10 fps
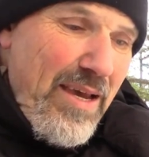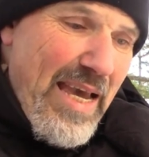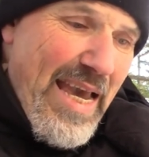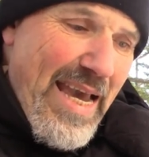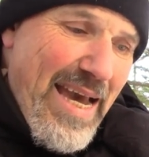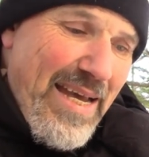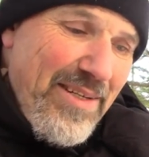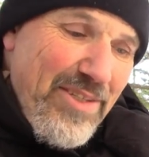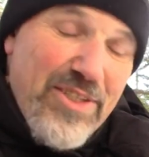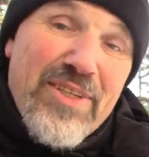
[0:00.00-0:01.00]

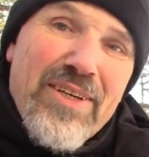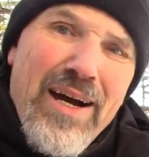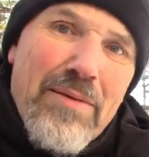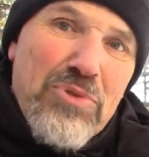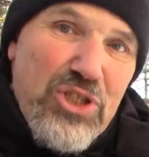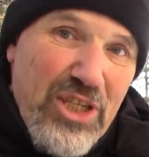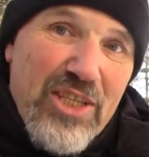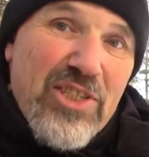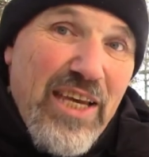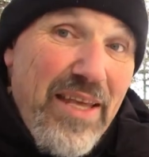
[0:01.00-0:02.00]
and I'm
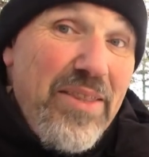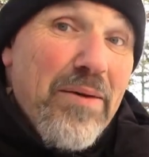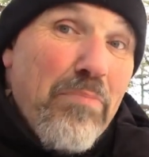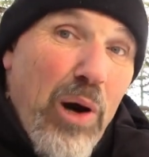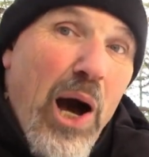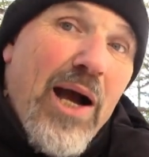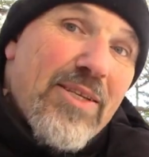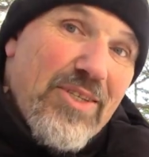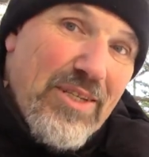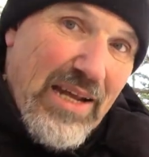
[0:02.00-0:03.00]
just getting the
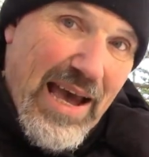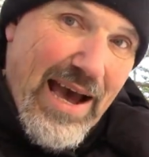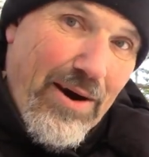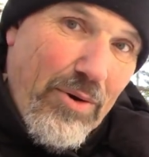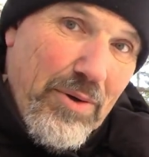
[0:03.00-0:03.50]
box now.